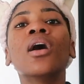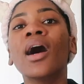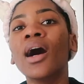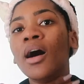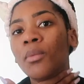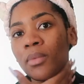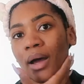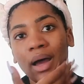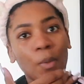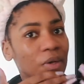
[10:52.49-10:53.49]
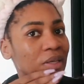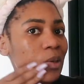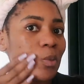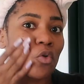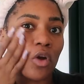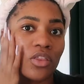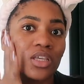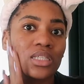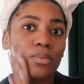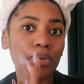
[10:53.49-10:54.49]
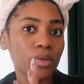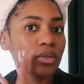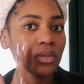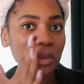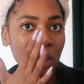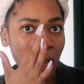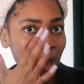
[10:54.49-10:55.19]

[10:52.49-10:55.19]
I would keep it rather simple.